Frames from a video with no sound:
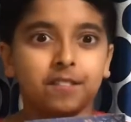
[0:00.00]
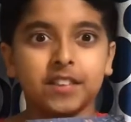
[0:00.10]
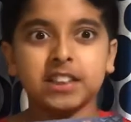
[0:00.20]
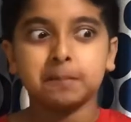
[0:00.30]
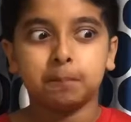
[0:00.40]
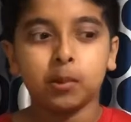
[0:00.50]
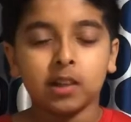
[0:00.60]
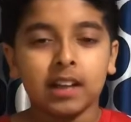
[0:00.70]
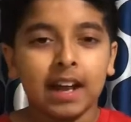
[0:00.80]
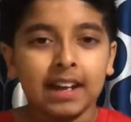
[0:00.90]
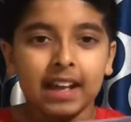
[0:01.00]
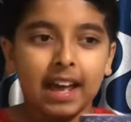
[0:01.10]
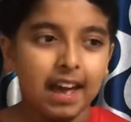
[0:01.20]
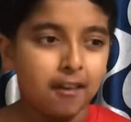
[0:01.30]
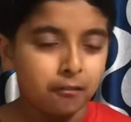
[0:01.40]
This book had
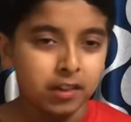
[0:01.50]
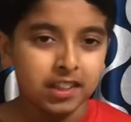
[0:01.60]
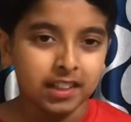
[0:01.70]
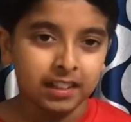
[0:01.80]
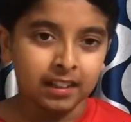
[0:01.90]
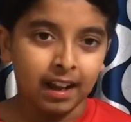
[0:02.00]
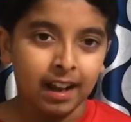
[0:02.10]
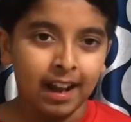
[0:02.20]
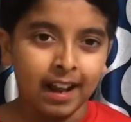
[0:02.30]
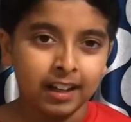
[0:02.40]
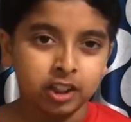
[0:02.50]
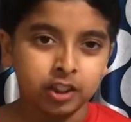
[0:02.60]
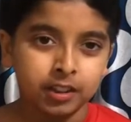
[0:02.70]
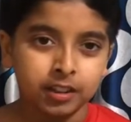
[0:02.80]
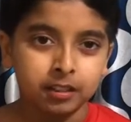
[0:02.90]
everything:
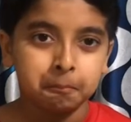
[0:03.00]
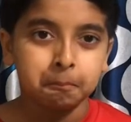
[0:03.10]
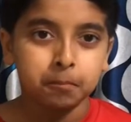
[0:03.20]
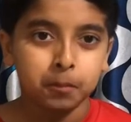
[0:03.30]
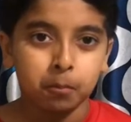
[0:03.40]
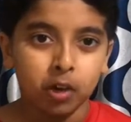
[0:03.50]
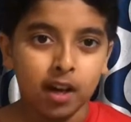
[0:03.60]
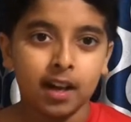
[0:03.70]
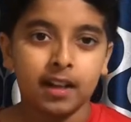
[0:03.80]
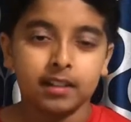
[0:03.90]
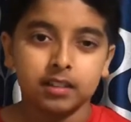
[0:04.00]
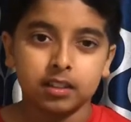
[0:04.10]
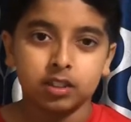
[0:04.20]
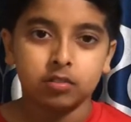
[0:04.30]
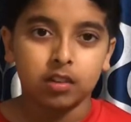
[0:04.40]
action, the plot,
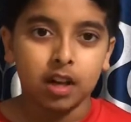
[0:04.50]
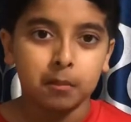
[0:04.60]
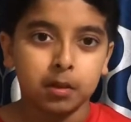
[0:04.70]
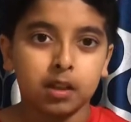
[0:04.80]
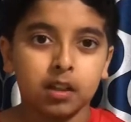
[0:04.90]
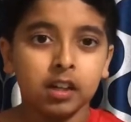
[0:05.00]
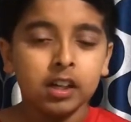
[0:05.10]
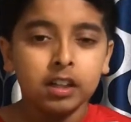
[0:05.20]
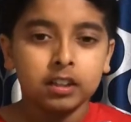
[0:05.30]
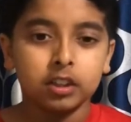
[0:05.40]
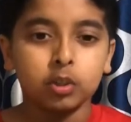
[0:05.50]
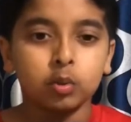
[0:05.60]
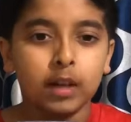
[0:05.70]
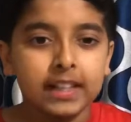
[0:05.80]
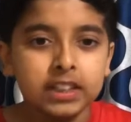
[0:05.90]
the drama, the
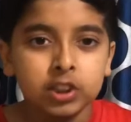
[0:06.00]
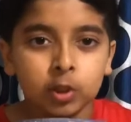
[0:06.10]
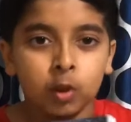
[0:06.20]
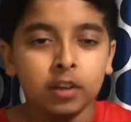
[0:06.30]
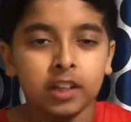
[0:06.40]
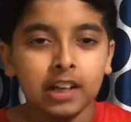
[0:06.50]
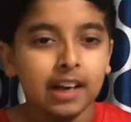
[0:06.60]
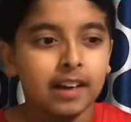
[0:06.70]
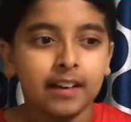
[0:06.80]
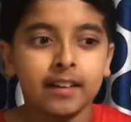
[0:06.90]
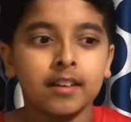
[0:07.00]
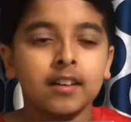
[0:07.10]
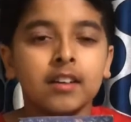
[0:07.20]
great storyline.